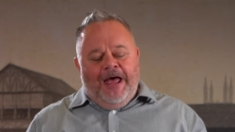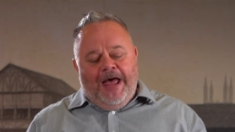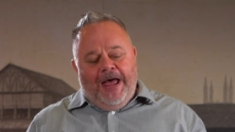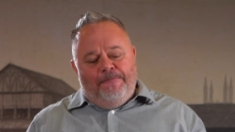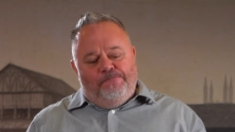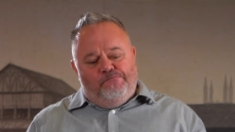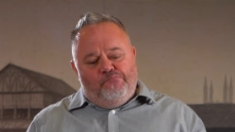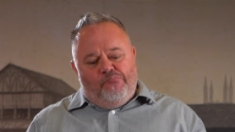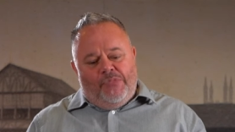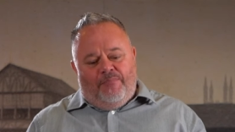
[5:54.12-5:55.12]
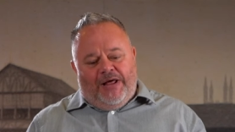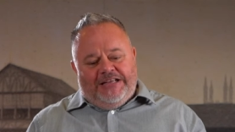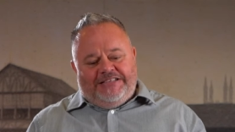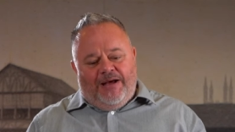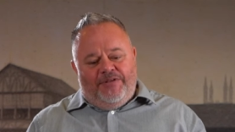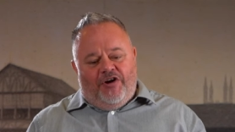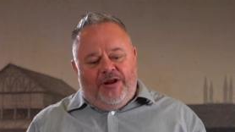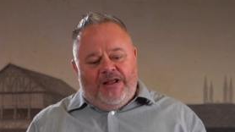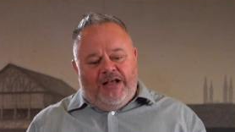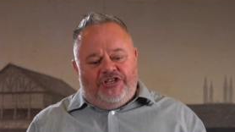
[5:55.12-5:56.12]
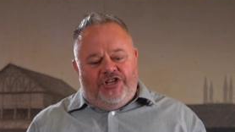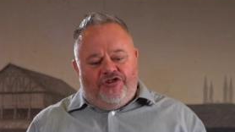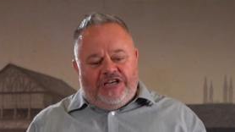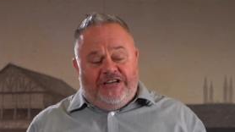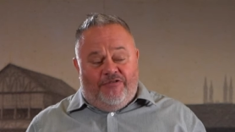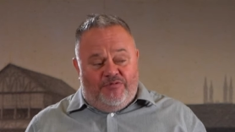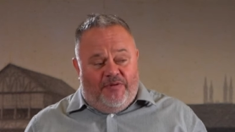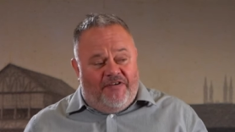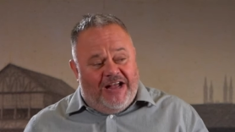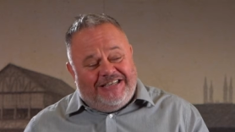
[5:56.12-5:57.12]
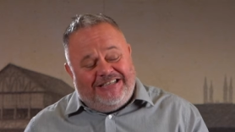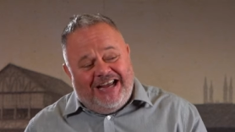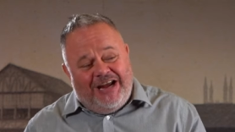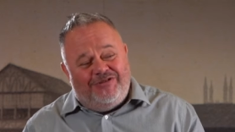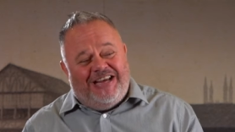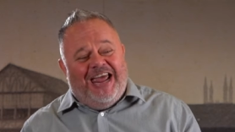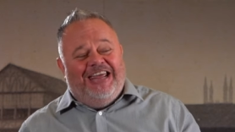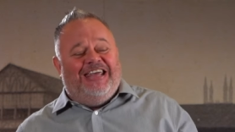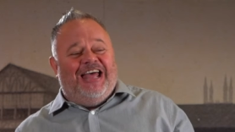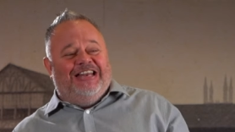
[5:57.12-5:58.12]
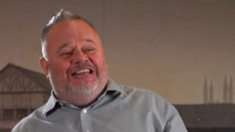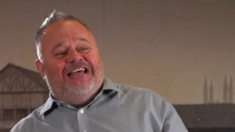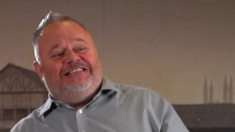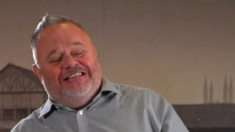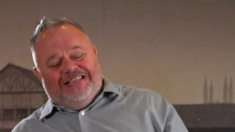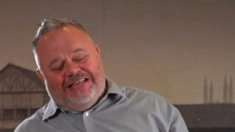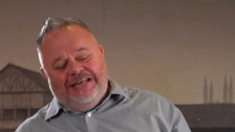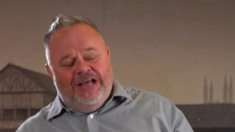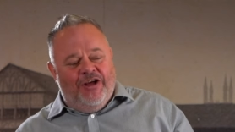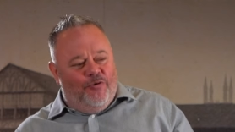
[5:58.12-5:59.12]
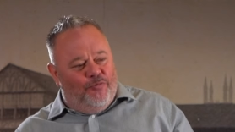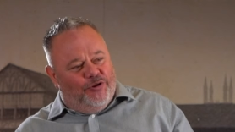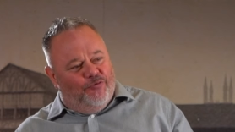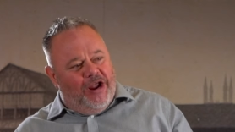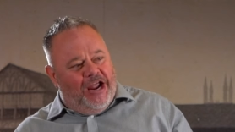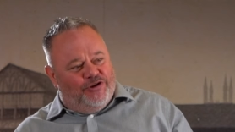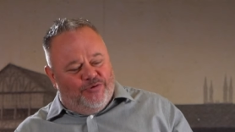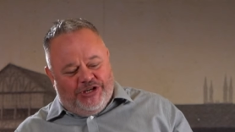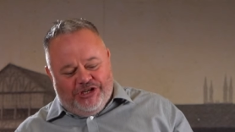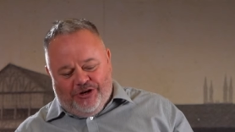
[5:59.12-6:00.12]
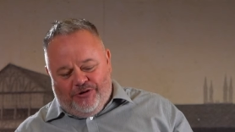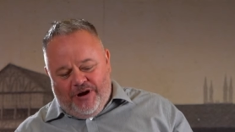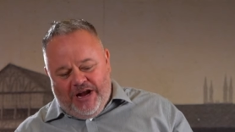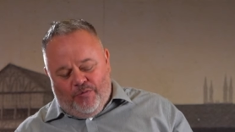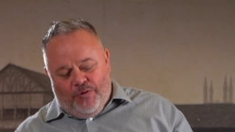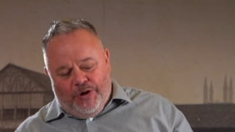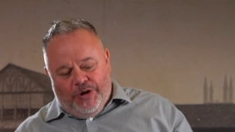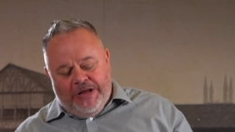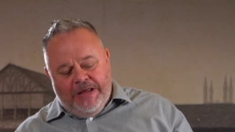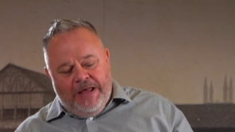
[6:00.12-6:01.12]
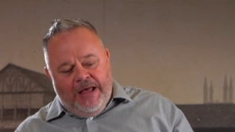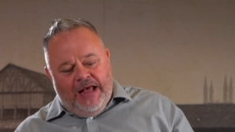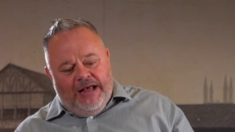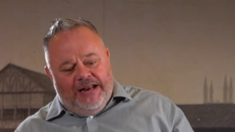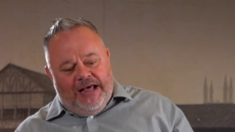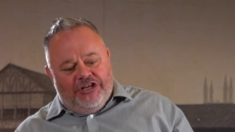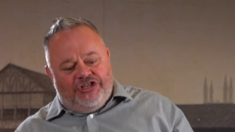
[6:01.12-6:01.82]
Um, by the time they got him down to the dressing room, to be fair to say he was incandescent with rage, which is a great word. Now, the